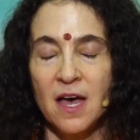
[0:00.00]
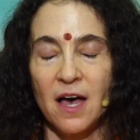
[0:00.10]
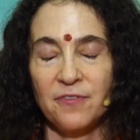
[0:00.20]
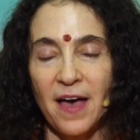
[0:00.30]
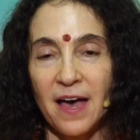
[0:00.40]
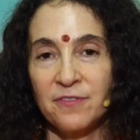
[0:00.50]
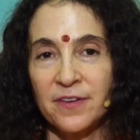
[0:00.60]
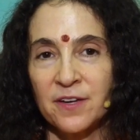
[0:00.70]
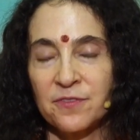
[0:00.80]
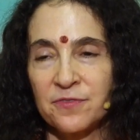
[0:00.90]
of
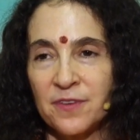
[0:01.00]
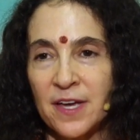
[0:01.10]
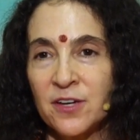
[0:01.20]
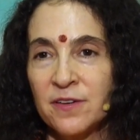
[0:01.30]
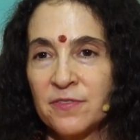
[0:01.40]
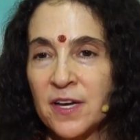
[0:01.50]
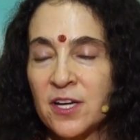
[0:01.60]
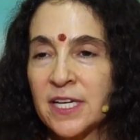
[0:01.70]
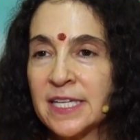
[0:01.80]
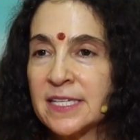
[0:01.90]
having a very,
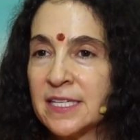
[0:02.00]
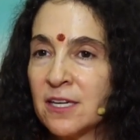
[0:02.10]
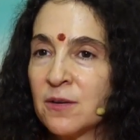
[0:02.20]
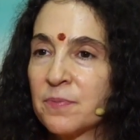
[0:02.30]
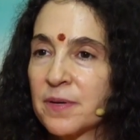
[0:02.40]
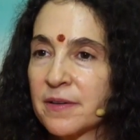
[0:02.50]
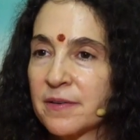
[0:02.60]
very deep,